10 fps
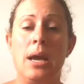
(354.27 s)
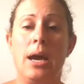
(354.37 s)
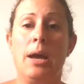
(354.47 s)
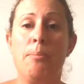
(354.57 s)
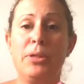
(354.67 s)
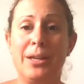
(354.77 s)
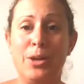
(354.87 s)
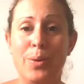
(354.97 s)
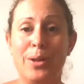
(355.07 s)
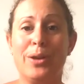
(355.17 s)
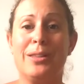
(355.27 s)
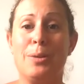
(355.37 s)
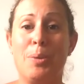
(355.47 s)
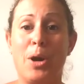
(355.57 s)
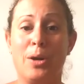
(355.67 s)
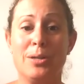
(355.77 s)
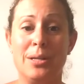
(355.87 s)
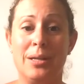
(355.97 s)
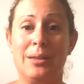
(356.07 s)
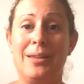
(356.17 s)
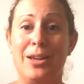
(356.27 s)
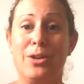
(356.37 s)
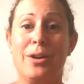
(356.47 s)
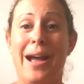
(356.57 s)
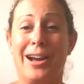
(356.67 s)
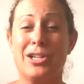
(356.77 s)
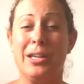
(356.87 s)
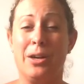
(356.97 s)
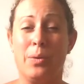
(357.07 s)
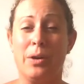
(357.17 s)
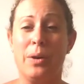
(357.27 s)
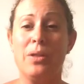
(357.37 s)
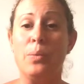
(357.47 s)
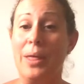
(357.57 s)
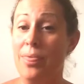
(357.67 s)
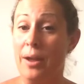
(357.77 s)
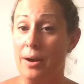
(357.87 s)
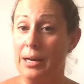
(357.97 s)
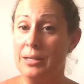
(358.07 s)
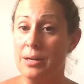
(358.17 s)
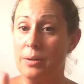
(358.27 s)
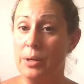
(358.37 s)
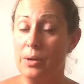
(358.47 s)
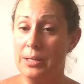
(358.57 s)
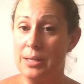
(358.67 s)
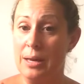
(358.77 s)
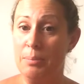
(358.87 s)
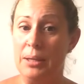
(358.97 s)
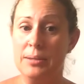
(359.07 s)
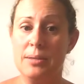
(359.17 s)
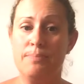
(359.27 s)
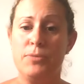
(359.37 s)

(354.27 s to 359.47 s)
But then you want to look at the person that you're actually going to work with and what their needs are when you get to that piece.